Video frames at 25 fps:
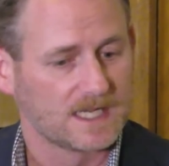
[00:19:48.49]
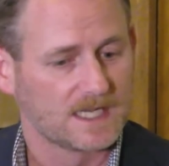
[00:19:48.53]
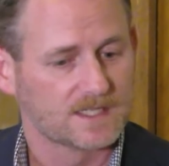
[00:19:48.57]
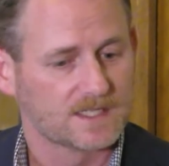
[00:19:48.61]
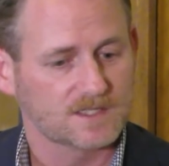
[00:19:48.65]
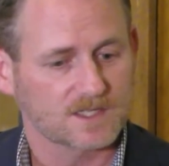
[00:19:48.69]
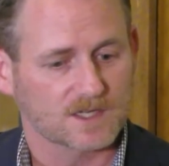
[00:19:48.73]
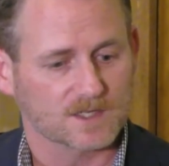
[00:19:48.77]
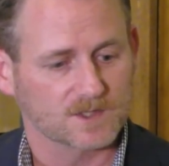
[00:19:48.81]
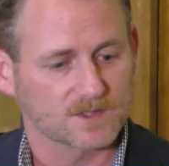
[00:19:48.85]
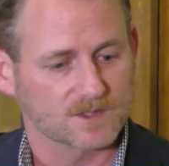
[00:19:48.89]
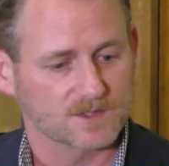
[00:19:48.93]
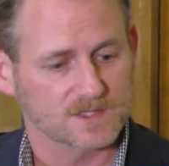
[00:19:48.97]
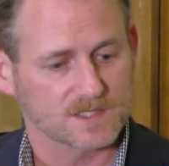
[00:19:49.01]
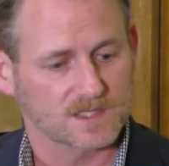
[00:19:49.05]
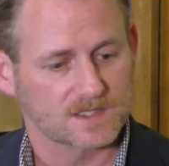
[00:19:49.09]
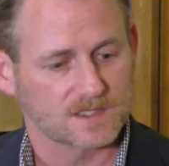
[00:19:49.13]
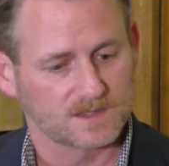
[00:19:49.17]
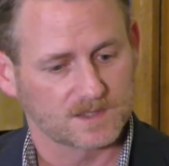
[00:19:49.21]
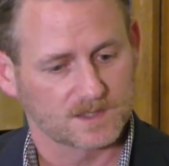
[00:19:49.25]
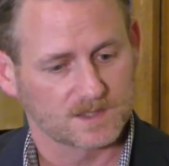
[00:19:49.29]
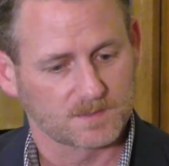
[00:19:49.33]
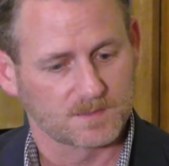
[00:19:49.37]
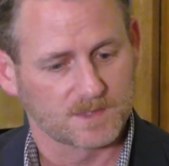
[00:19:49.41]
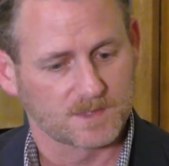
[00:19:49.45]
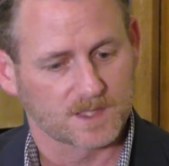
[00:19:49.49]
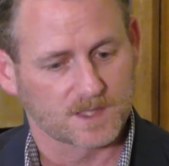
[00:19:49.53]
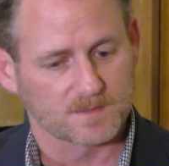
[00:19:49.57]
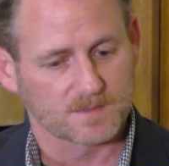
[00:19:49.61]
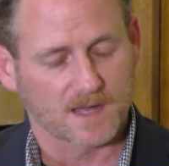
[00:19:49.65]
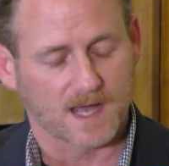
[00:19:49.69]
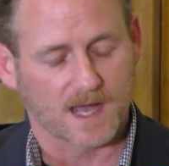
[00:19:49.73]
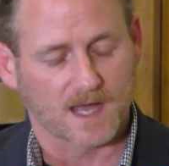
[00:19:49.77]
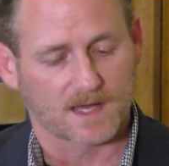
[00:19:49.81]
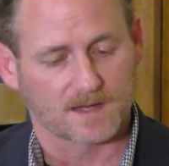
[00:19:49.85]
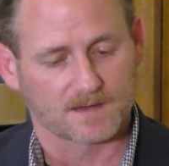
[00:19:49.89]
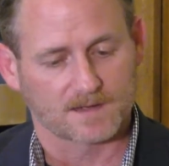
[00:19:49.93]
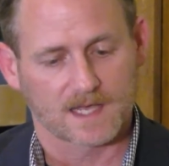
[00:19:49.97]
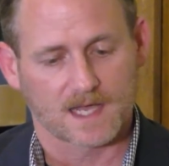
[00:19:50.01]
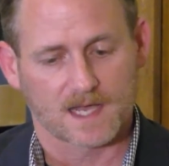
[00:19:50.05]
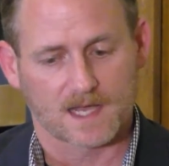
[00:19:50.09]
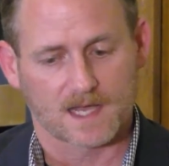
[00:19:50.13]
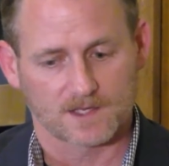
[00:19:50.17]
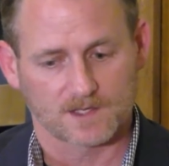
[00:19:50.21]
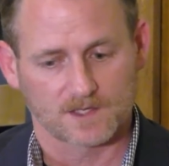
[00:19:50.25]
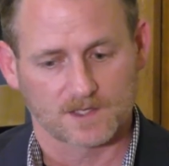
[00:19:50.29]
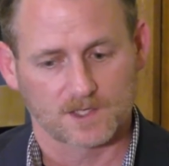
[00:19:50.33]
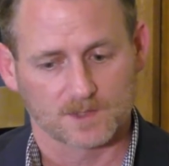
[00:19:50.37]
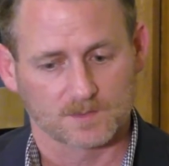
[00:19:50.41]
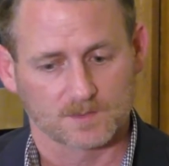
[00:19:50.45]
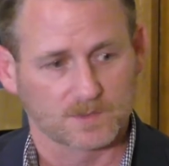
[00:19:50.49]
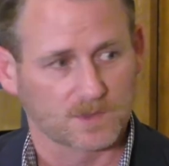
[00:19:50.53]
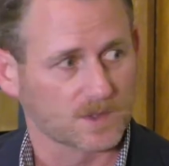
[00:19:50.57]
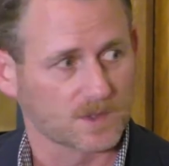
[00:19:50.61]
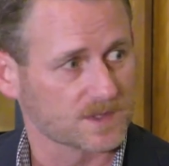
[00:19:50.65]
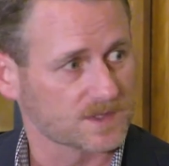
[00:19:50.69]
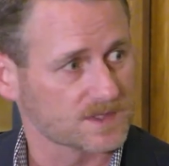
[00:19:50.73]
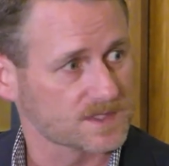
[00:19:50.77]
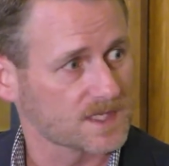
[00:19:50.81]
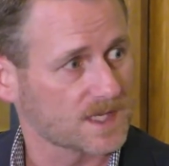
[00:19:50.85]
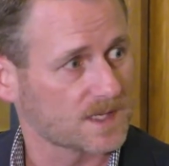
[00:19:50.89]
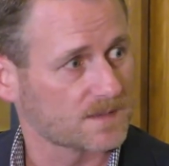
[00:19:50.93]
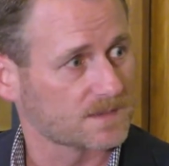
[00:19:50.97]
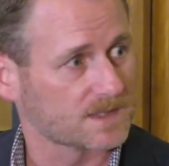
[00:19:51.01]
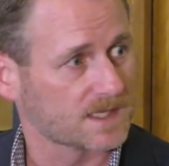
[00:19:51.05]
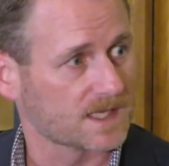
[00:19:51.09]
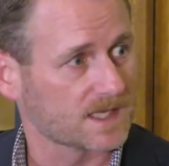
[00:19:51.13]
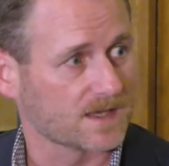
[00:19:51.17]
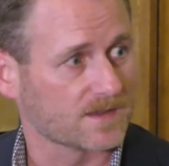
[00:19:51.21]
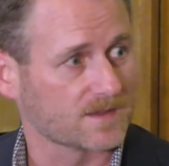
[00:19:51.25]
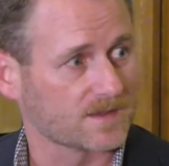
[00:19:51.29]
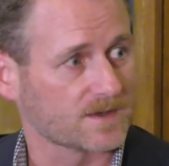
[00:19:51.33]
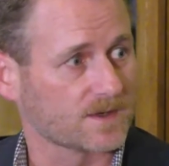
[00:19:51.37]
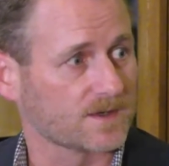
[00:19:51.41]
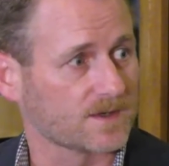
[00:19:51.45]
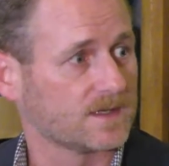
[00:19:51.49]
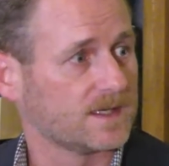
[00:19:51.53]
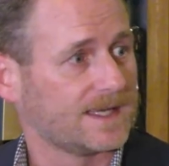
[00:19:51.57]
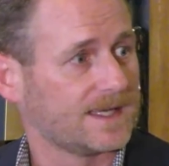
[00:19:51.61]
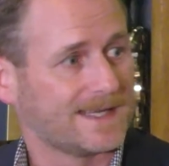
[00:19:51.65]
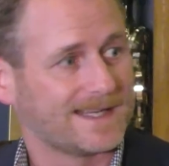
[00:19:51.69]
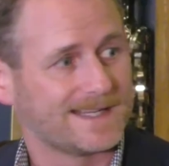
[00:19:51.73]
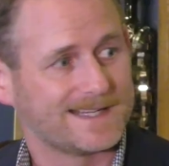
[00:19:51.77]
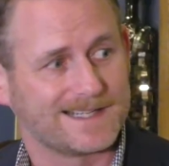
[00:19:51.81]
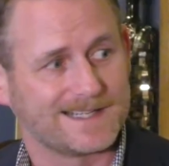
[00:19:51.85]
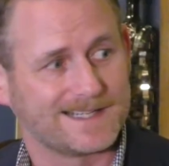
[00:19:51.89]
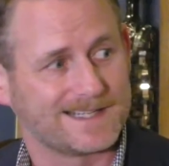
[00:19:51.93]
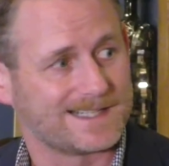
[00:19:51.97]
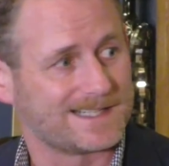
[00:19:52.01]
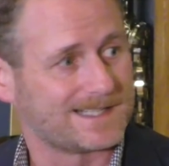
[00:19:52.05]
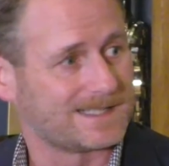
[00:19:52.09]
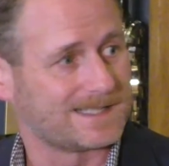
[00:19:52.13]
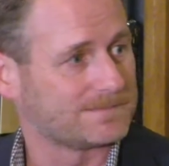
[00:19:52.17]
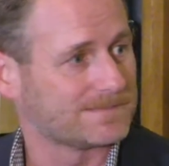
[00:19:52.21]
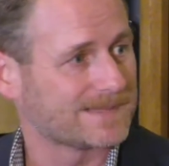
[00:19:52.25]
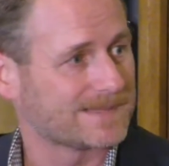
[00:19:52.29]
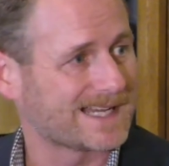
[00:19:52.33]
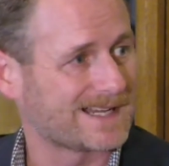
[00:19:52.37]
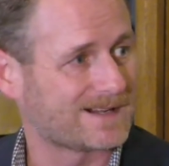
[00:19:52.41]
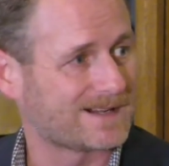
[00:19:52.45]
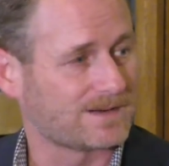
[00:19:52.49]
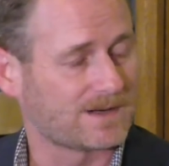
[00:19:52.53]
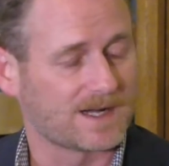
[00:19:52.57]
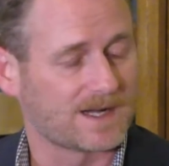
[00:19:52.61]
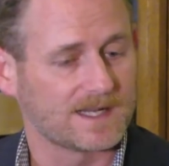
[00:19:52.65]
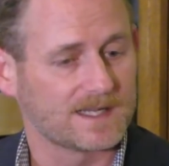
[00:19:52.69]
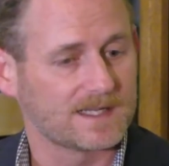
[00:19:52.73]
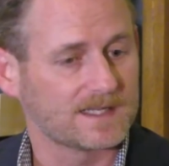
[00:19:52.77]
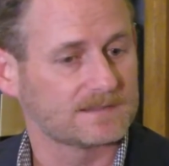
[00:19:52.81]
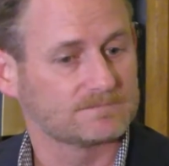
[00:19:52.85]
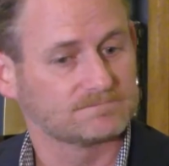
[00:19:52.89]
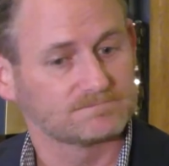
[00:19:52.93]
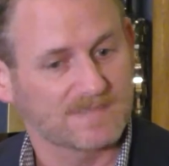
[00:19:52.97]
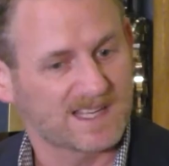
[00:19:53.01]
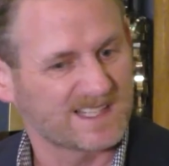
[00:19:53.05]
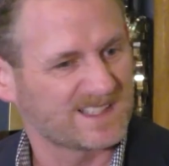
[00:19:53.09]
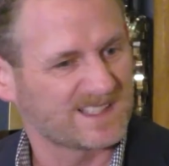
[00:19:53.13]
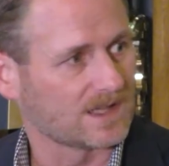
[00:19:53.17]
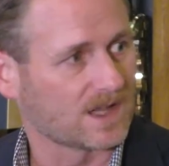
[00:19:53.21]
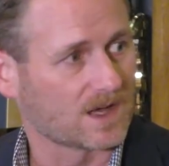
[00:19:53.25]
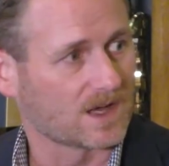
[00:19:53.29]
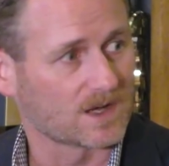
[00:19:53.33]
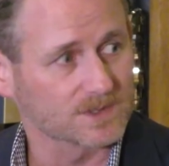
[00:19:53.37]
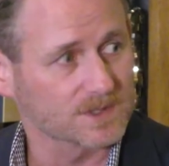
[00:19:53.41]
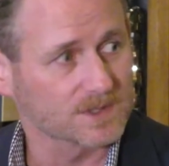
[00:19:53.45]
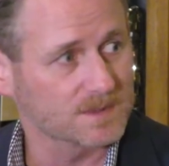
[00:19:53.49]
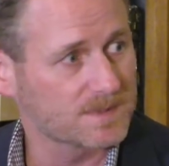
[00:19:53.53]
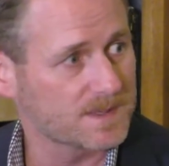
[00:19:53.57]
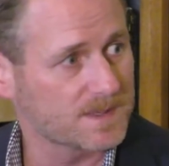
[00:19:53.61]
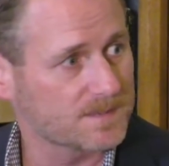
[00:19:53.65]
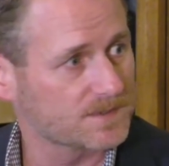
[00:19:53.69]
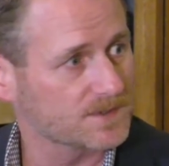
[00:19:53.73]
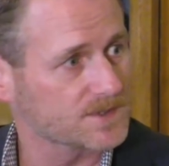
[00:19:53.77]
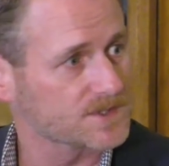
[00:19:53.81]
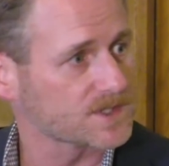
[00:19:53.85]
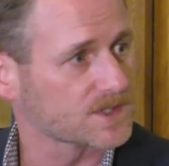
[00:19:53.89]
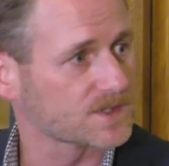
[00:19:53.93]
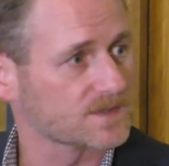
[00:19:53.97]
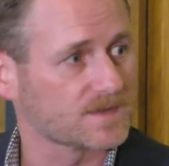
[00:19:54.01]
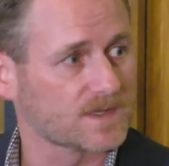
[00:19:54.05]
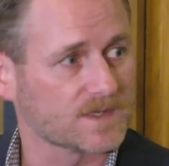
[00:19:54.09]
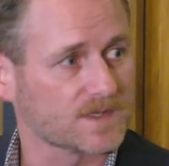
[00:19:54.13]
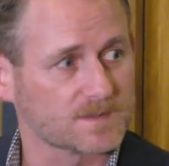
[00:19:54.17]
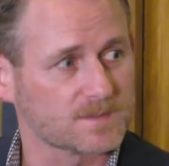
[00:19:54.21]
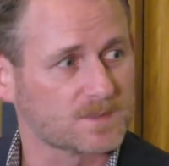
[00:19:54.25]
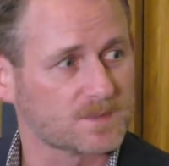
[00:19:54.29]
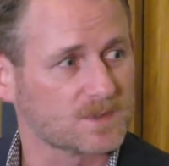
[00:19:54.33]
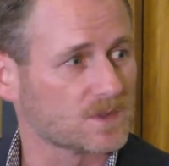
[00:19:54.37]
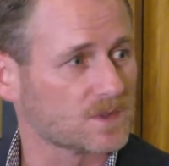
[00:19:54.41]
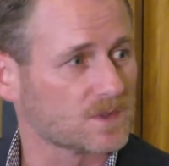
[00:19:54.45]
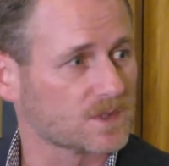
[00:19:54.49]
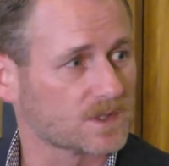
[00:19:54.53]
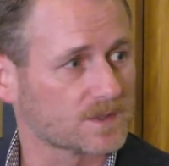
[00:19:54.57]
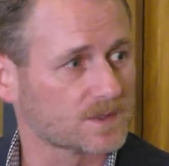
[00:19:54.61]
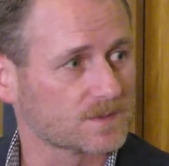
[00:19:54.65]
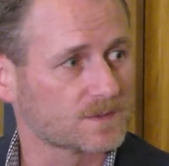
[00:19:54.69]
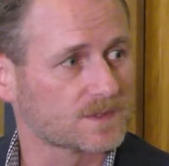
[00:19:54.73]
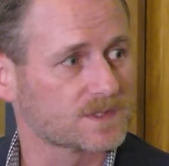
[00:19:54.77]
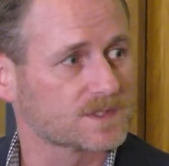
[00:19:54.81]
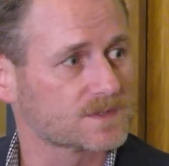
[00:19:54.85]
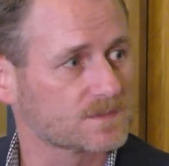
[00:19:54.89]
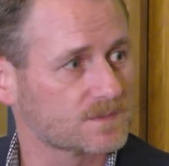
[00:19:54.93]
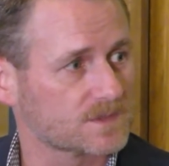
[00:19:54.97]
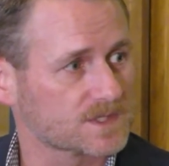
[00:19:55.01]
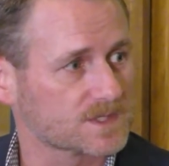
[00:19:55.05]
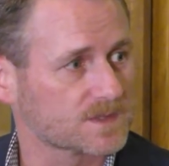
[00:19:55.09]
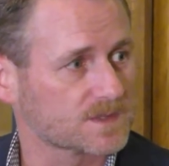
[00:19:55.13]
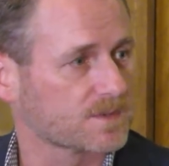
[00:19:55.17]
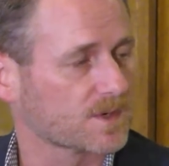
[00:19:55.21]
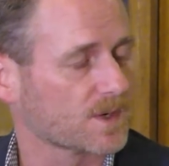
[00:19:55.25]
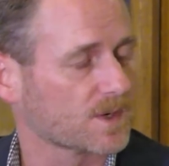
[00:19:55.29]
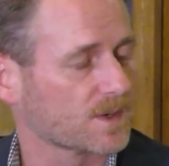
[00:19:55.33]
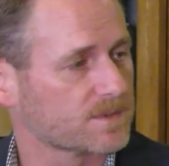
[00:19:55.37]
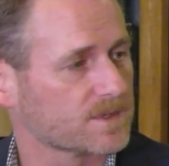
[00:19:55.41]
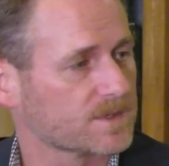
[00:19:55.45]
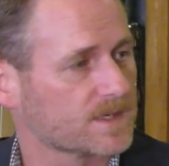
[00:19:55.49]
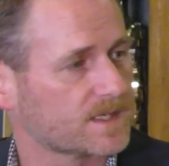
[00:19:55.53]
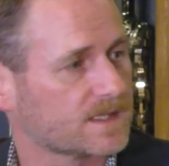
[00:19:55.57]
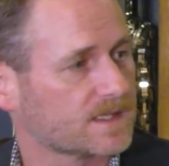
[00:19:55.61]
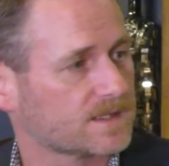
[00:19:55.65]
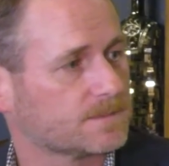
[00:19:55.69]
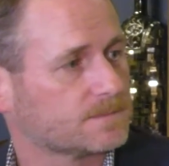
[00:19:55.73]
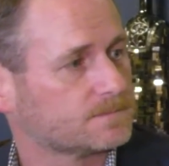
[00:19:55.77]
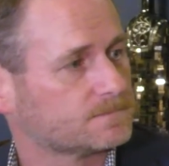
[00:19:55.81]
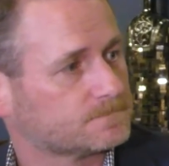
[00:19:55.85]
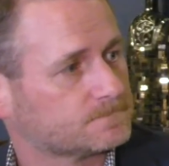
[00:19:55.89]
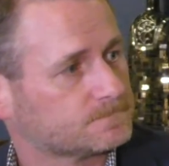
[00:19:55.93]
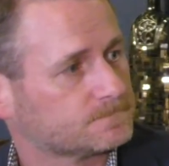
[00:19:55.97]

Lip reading: Talk to us a little bit about how your board has come together. How long do people serve on the board? What's appropriate?